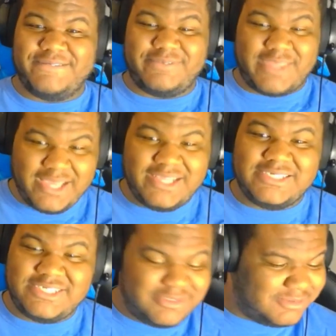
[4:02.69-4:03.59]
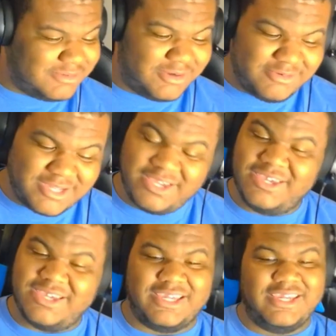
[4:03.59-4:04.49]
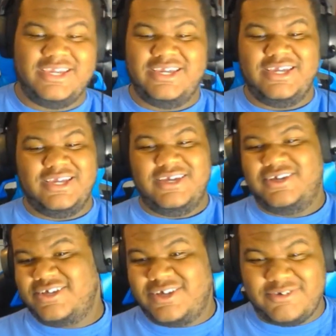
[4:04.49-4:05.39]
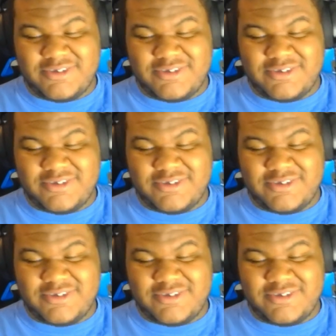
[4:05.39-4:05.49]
That is him. Okay. Bro,